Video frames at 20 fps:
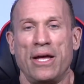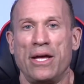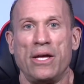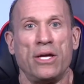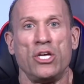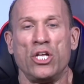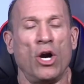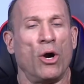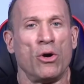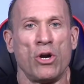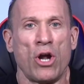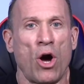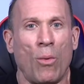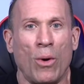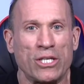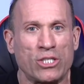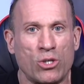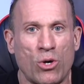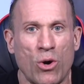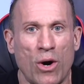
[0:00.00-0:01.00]
you don't know
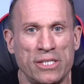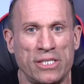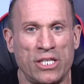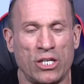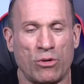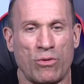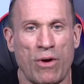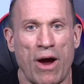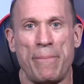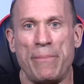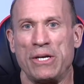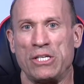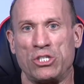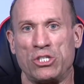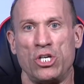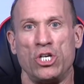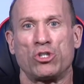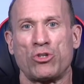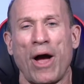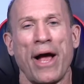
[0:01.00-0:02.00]
what's causing the cramping,
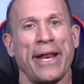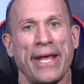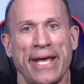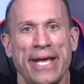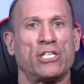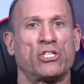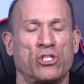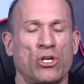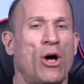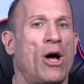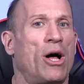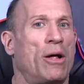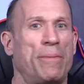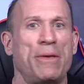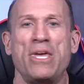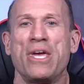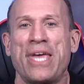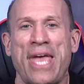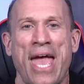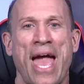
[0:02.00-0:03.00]
so you try to eat salt,
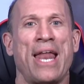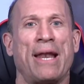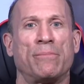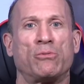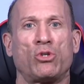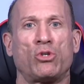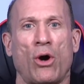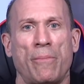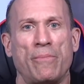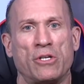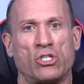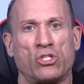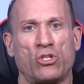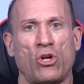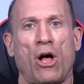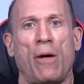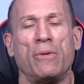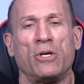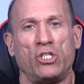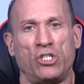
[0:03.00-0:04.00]
but you can't absorb the
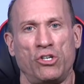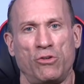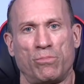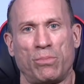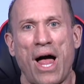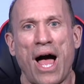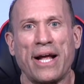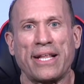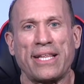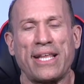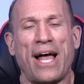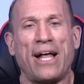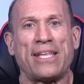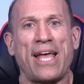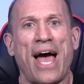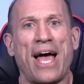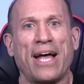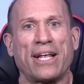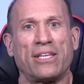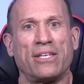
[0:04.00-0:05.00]
salt because you've blocked
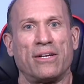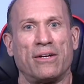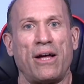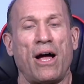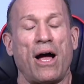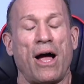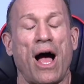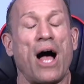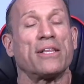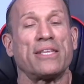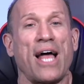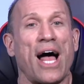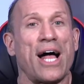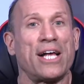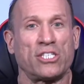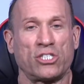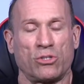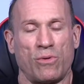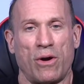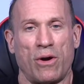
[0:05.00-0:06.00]

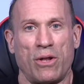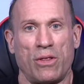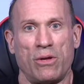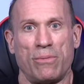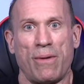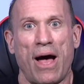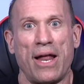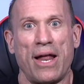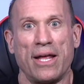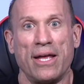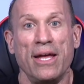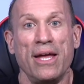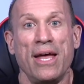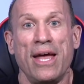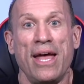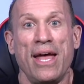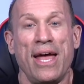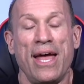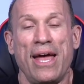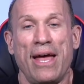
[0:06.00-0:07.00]
aldosterone in your body.
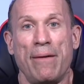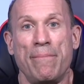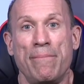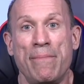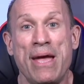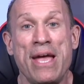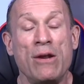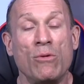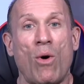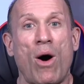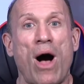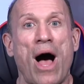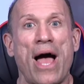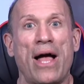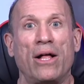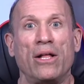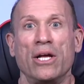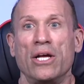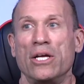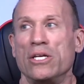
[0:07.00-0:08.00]

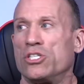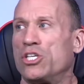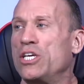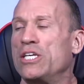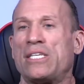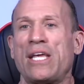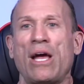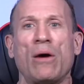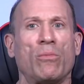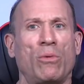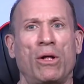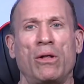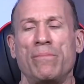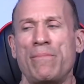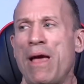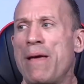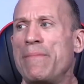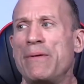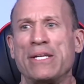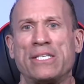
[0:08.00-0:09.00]
Meanwhile, so you say, well,
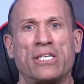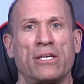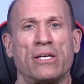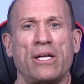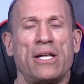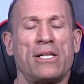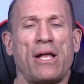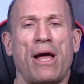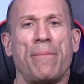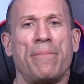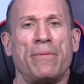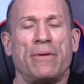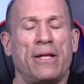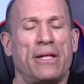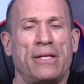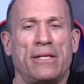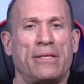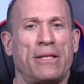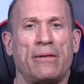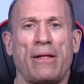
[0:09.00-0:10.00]
maybe it's
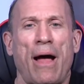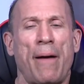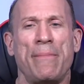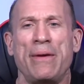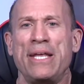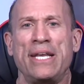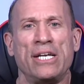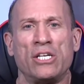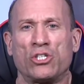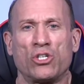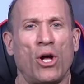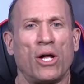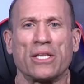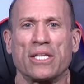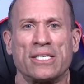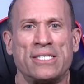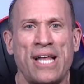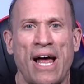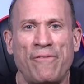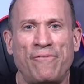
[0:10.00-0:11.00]
I'm eating salt,
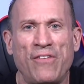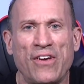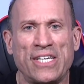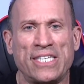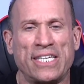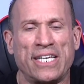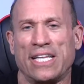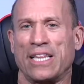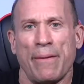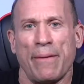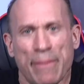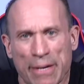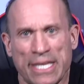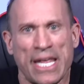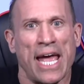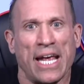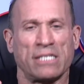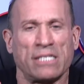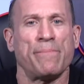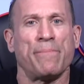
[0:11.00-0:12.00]
it's not fixing it, let me
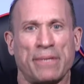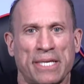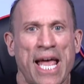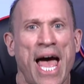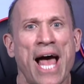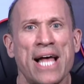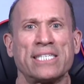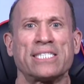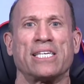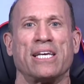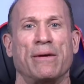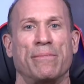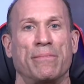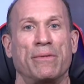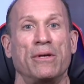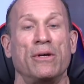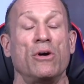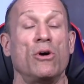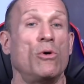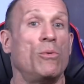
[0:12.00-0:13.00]
take some potassium,
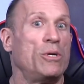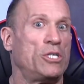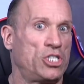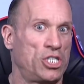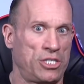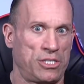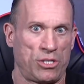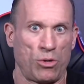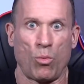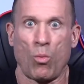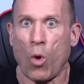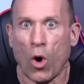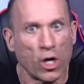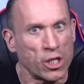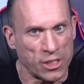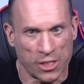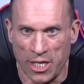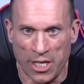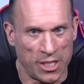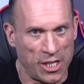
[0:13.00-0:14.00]
which is the
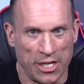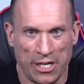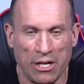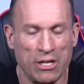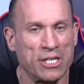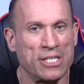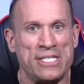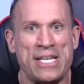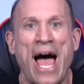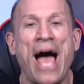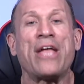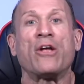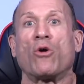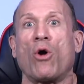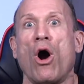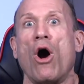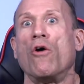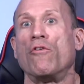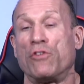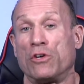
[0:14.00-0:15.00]
worst thing to do because now
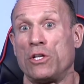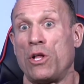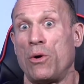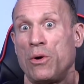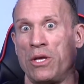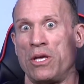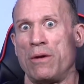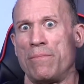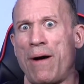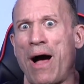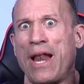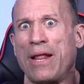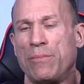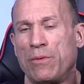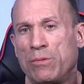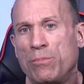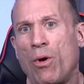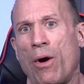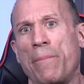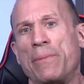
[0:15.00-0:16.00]
you're overloading your body
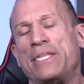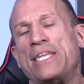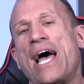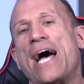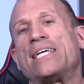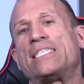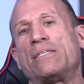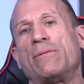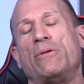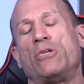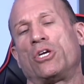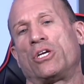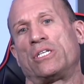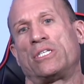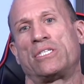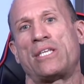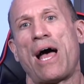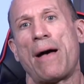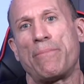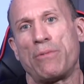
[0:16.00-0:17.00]
with more potassium and you can
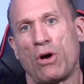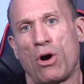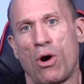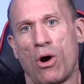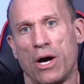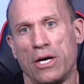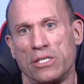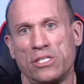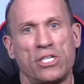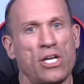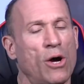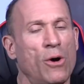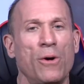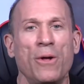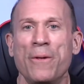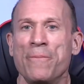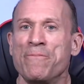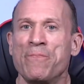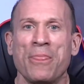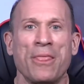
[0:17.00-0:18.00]
stop your heart. So
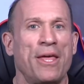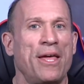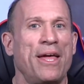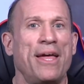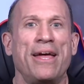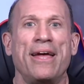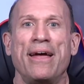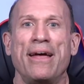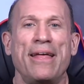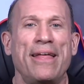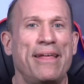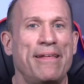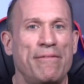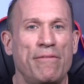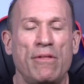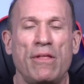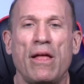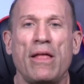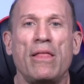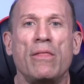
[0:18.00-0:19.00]

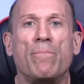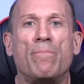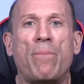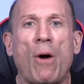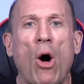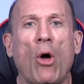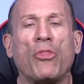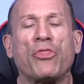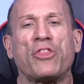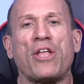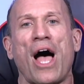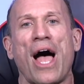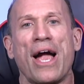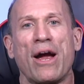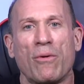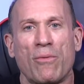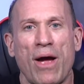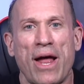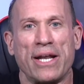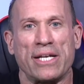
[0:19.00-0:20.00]
both
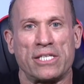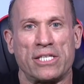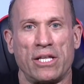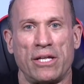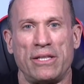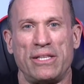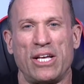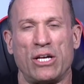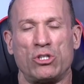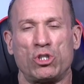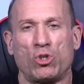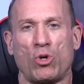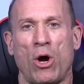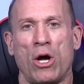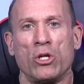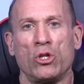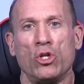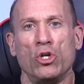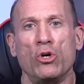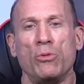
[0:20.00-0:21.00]
diuretics, the
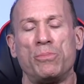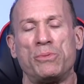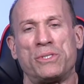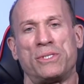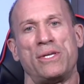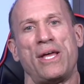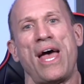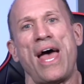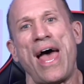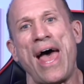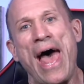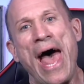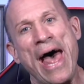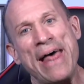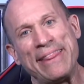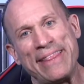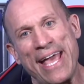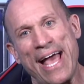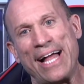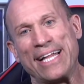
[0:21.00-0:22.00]
strong loops
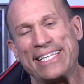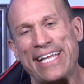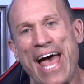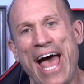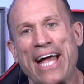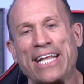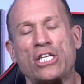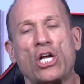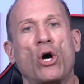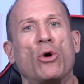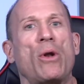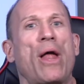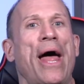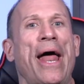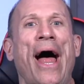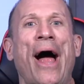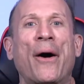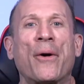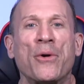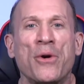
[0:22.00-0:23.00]
and the aldactone,
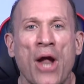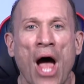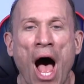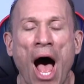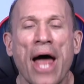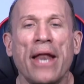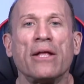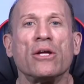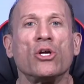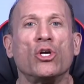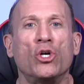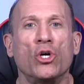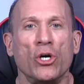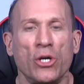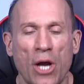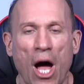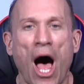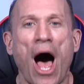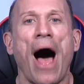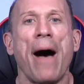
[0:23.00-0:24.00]
are not
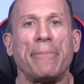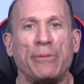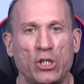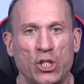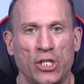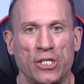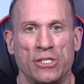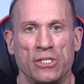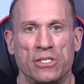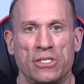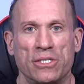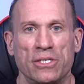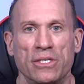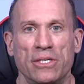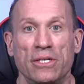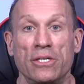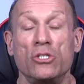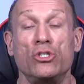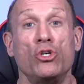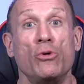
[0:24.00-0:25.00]
good options.
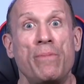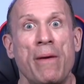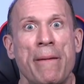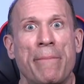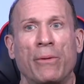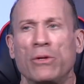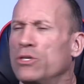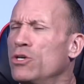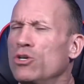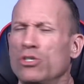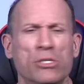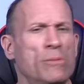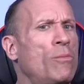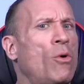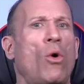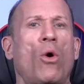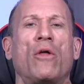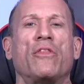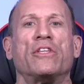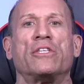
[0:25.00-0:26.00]
Do people use them
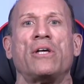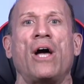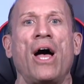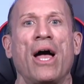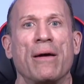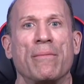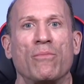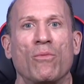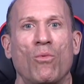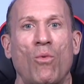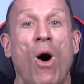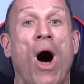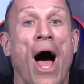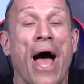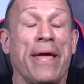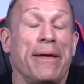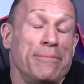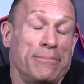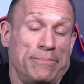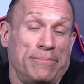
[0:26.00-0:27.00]
all the time?
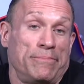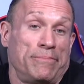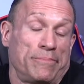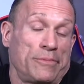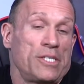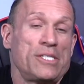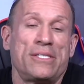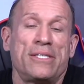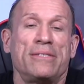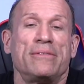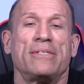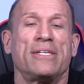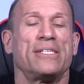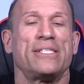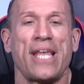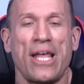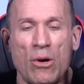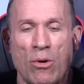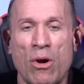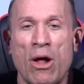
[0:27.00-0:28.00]
Why? Because
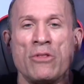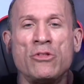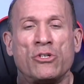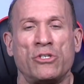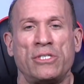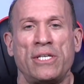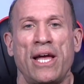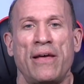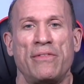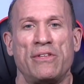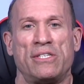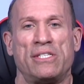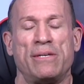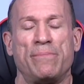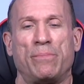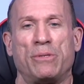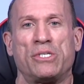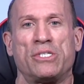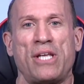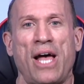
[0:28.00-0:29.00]
they don't understand the
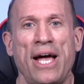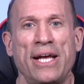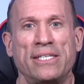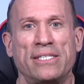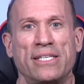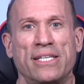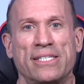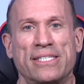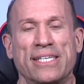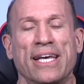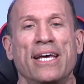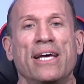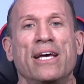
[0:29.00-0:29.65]
simple science of this.